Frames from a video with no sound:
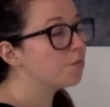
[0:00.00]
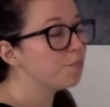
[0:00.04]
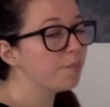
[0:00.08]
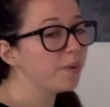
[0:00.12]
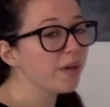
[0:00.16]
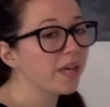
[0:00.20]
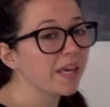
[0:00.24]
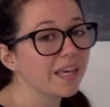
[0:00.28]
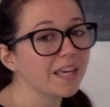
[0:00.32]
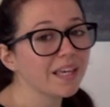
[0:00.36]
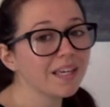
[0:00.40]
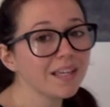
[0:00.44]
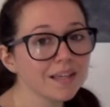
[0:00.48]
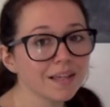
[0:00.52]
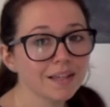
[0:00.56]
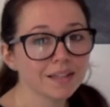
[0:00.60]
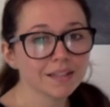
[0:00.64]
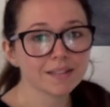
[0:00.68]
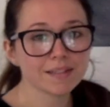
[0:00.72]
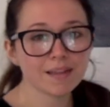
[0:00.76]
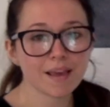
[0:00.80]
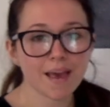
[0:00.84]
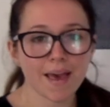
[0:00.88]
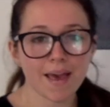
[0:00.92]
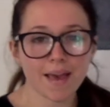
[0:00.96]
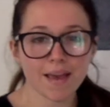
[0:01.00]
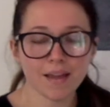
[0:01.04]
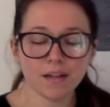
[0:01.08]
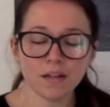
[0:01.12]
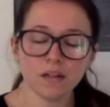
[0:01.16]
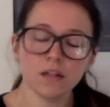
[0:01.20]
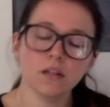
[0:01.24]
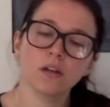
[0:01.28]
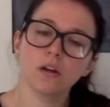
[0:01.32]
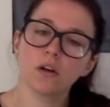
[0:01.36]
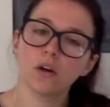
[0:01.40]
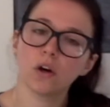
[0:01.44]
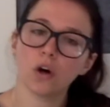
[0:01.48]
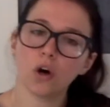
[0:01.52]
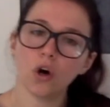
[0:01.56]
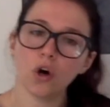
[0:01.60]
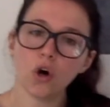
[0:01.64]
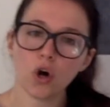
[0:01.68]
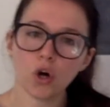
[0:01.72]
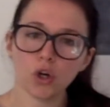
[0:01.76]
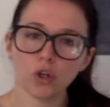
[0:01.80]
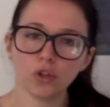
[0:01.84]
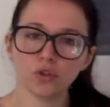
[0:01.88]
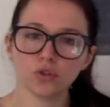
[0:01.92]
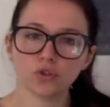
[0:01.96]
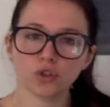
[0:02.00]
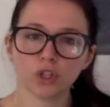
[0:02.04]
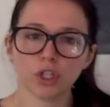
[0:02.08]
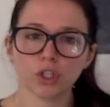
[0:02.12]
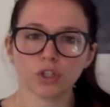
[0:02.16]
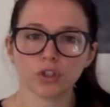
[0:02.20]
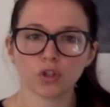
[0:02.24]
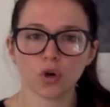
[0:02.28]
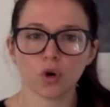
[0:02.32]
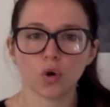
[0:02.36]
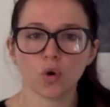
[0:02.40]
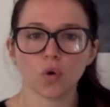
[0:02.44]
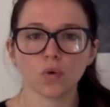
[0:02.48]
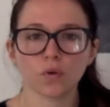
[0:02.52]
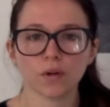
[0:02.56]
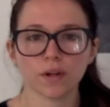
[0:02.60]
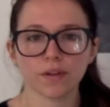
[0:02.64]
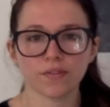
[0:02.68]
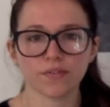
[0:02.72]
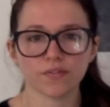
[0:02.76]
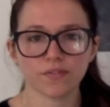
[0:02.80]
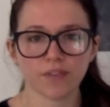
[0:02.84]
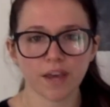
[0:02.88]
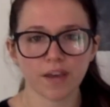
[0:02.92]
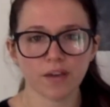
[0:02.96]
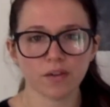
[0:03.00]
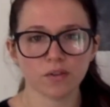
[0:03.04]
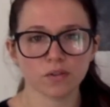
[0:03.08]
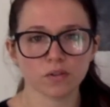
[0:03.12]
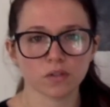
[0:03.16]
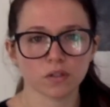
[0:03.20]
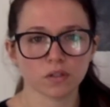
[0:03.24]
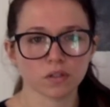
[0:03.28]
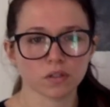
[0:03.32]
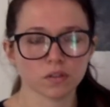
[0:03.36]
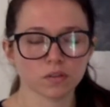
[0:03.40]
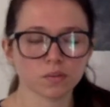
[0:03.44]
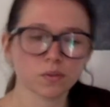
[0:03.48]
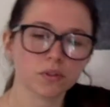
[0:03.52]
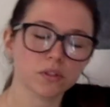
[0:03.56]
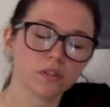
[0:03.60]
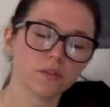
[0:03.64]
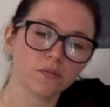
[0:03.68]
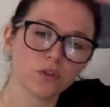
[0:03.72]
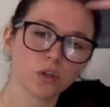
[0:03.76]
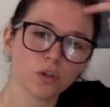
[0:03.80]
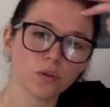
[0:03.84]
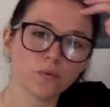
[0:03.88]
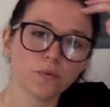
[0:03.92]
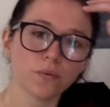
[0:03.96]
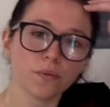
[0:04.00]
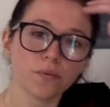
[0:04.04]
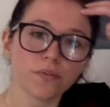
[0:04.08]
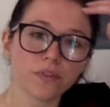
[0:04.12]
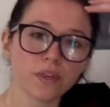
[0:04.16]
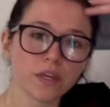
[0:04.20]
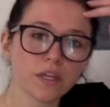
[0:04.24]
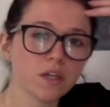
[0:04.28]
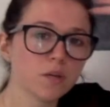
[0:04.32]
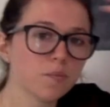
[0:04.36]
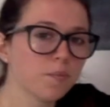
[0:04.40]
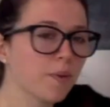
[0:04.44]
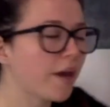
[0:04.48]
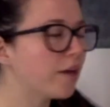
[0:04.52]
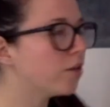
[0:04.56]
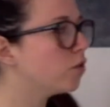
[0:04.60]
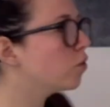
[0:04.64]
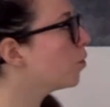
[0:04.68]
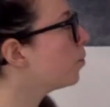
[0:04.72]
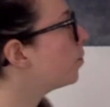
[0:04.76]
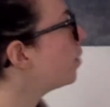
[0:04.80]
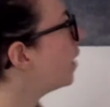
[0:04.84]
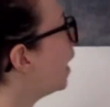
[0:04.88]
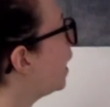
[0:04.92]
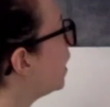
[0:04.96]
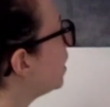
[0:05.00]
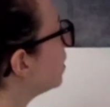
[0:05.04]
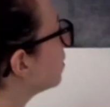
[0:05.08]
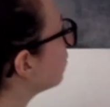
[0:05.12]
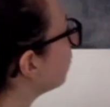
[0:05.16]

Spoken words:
be 10, 100 or 1,000. Because if you think about your place